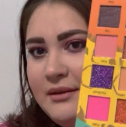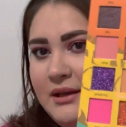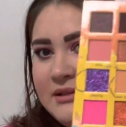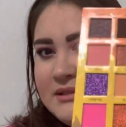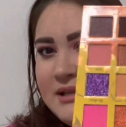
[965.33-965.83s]

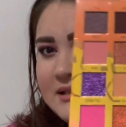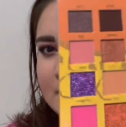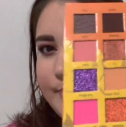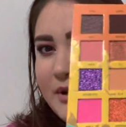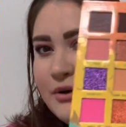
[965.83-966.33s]
it has a
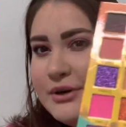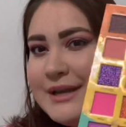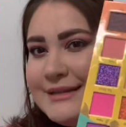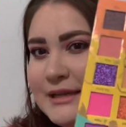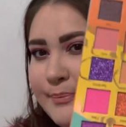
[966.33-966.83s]
bigger
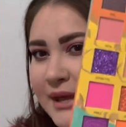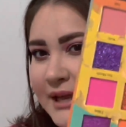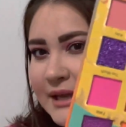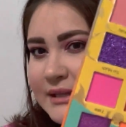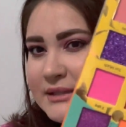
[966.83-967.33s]
dip
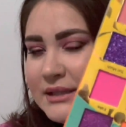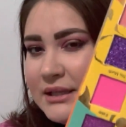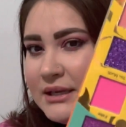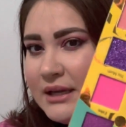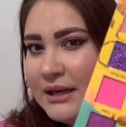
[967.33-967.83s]
in it
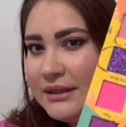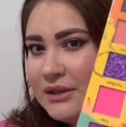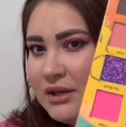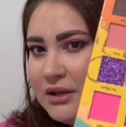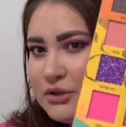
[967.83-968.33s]
than I
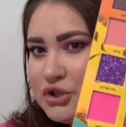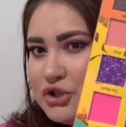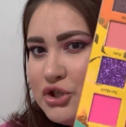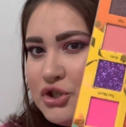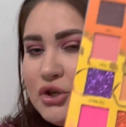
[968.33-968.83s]
think it
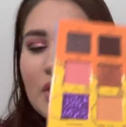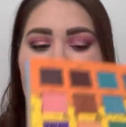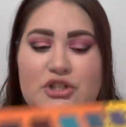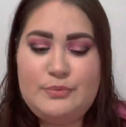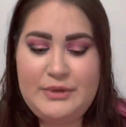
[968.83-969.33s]

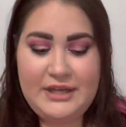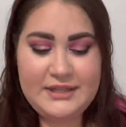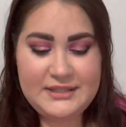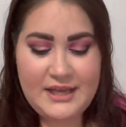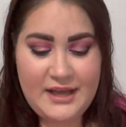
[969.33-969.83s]
should just
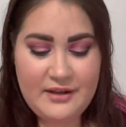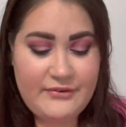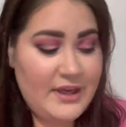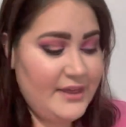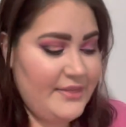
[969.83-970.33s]
because of
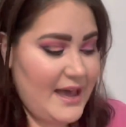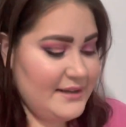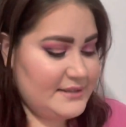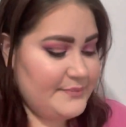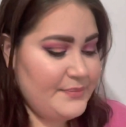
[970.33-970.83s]

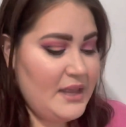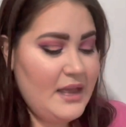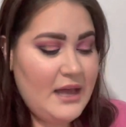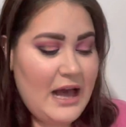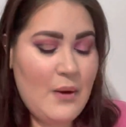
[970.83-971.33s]
that.
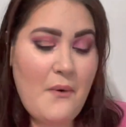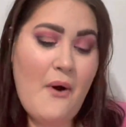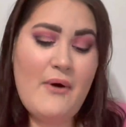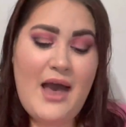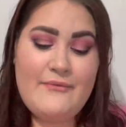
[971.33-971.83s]
I
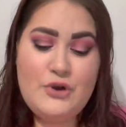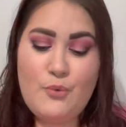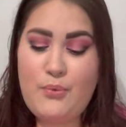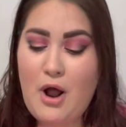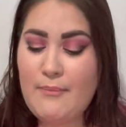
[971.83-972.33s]
will have no
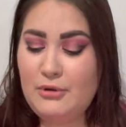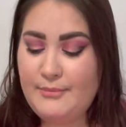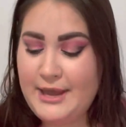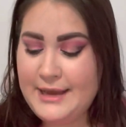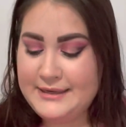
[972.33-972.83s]

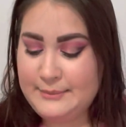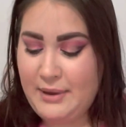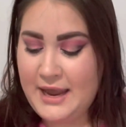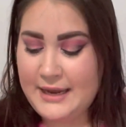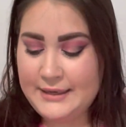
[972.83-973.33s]
problem hitting
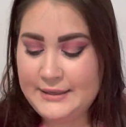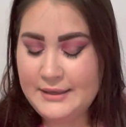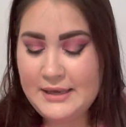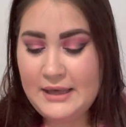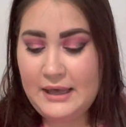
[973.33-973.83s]
pan
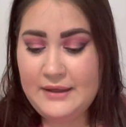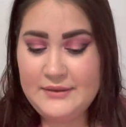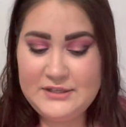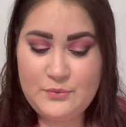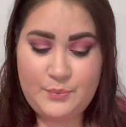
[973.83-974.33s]
in
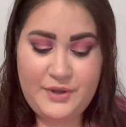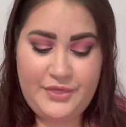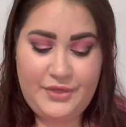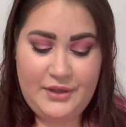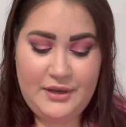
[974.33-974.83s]
this one
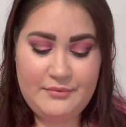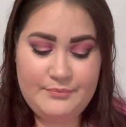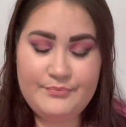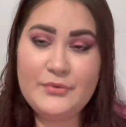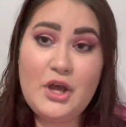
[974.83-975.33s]
within
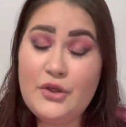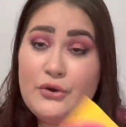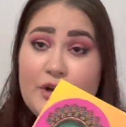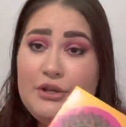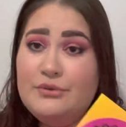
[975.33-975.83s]

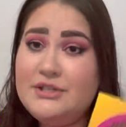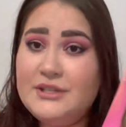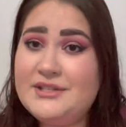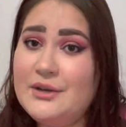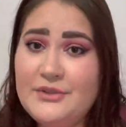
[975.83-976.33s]
30
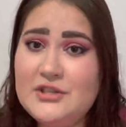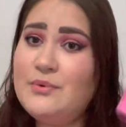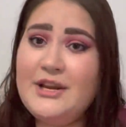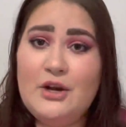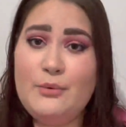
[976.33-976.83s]
uses. So this
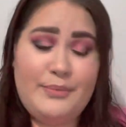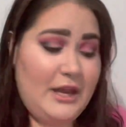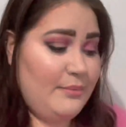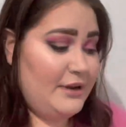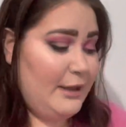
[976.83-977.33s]
right here will be
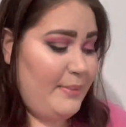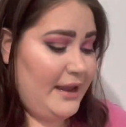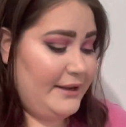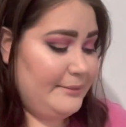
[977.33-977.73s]
able to hit pan